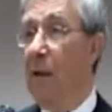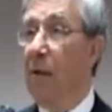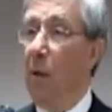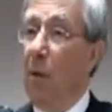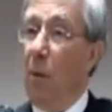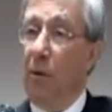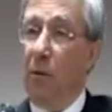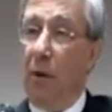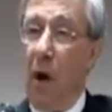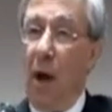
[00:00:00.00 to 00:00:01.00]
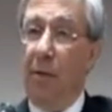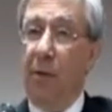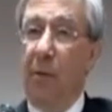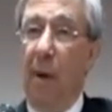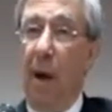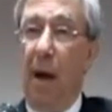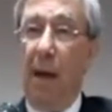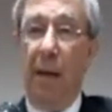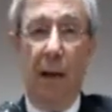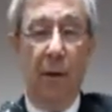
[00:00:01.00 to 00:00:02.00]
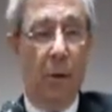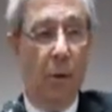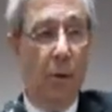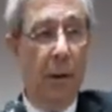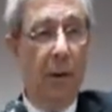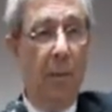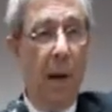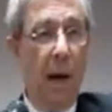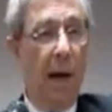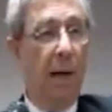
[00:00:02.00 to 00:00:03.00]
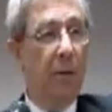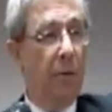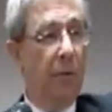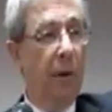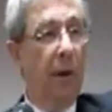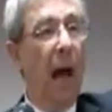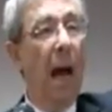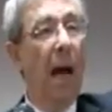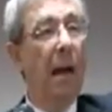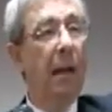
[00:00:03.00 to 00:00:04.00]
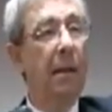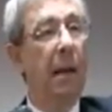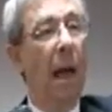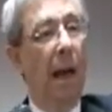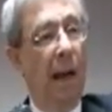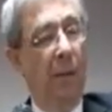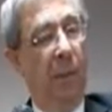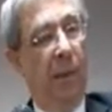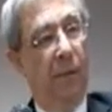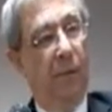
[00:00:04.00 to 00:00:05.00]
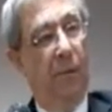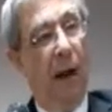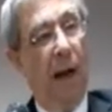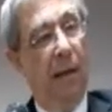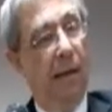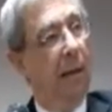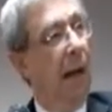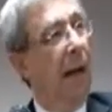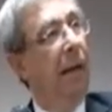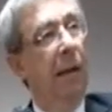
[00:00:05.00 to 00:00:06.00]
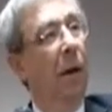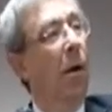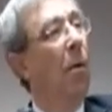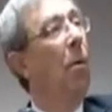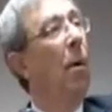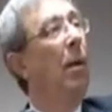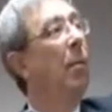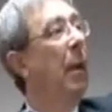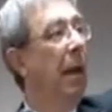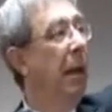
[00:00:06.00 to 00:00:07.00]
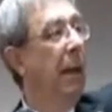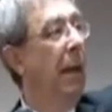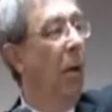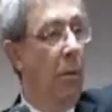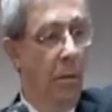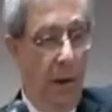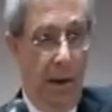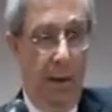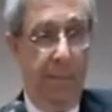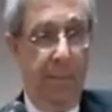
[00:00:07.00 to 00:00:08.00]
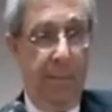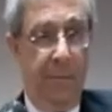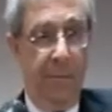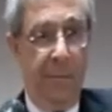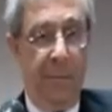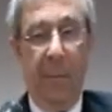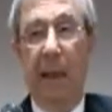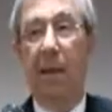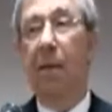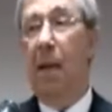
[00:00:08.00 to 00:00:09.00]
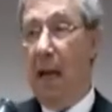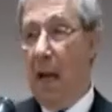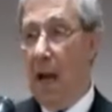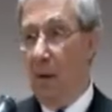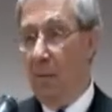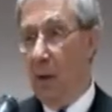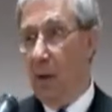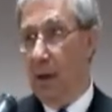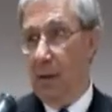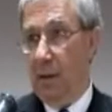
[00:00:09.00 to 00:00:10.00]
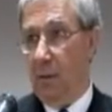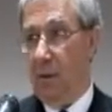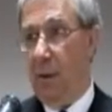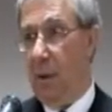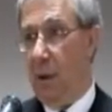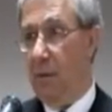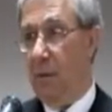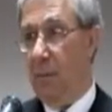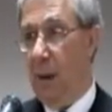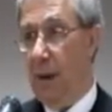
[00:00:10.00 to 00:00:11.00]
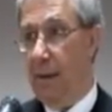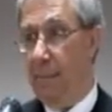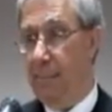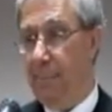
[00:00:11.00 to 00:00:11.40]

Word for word: So I want your conscious mind and your critical mind to relax and to be distracted and to go and play over there. Because now I'm talking to your subconscious mind.